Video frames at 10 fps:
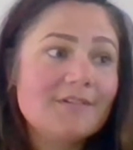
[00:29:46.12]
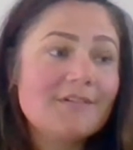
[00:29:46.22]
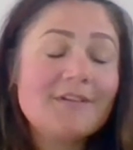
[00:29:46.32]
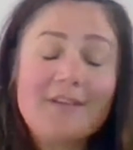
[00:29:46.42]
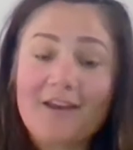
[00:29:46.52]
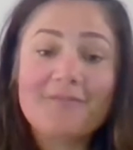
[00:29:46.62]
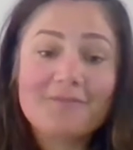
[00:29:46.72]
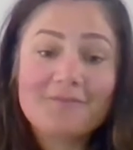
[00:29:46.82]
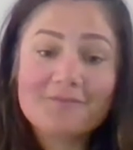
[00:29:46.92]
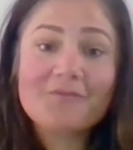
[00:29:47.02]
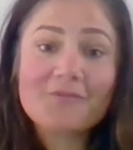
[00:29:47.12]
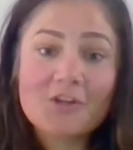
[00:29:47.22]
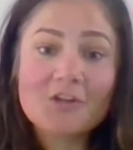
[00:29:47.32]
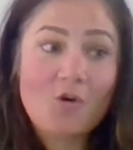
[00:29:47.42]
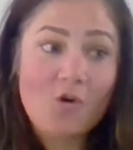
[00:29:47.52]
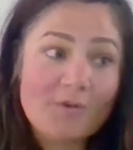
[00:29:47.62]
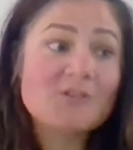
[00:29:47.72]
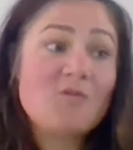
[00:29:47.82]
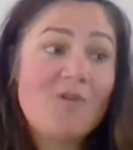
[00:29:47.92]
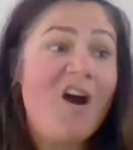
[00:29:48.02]
you'd call me
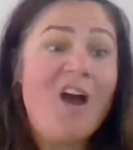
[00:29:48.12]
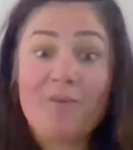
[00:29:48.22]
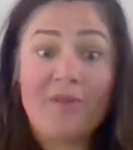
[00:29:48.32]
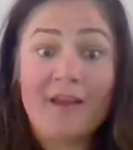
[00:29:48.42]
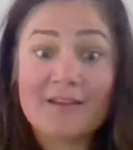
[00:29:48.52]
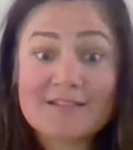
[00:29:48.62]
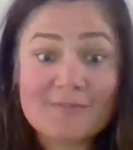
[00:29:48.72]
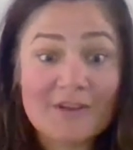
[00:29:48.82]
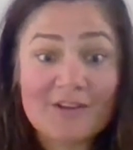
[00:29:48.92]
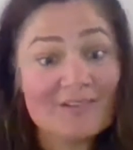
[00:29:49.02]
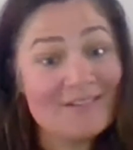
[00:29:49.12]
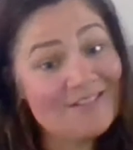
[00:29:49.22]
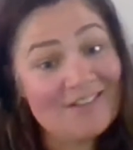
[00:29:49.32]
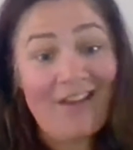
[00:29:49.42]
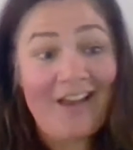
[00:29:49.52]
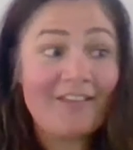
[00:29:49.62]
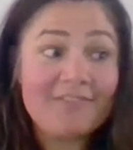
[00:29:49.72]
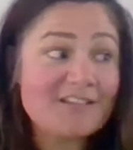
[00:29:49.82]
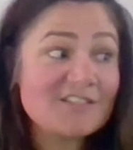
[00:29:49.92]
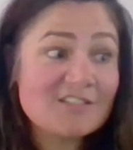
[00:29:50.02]
to a higher place because you're like,
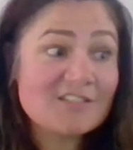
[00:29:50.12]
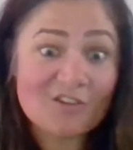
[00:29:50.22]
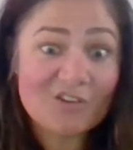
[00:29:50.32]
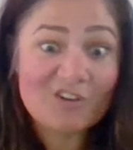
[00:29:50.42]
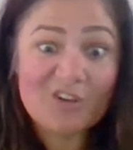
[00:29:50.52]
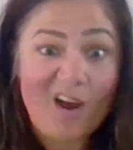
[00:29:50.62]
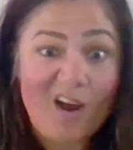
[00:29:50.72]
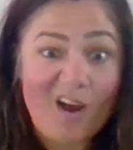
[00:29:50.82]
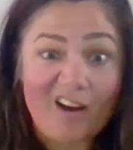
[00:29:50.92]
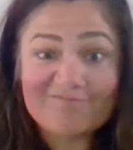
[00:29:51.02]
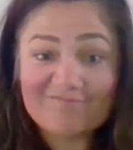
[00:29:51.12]
that's just not who you are.